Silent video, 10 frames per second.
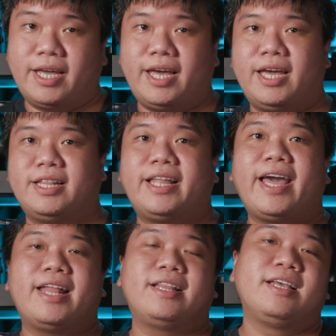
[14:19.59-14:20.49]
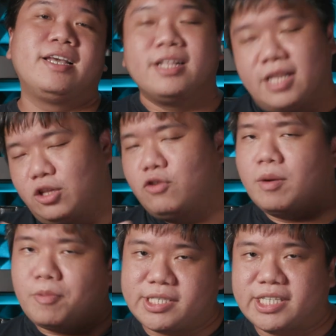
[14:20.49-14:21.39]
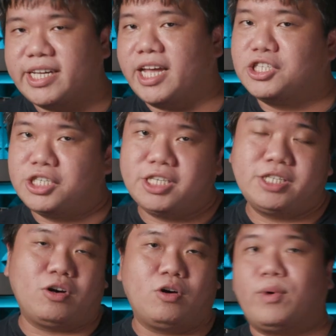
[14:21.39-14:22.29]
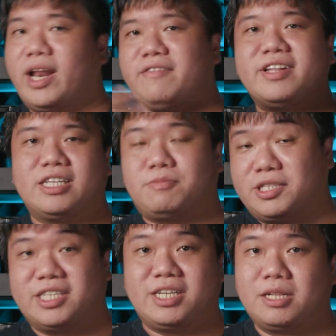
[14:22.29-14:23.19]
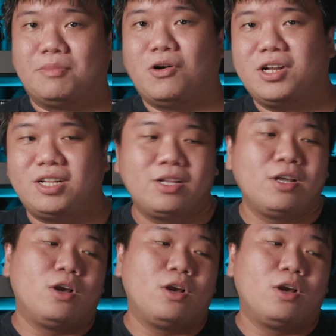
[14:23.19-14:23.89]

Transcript: And then the neural processing engine or whatever that is processing the model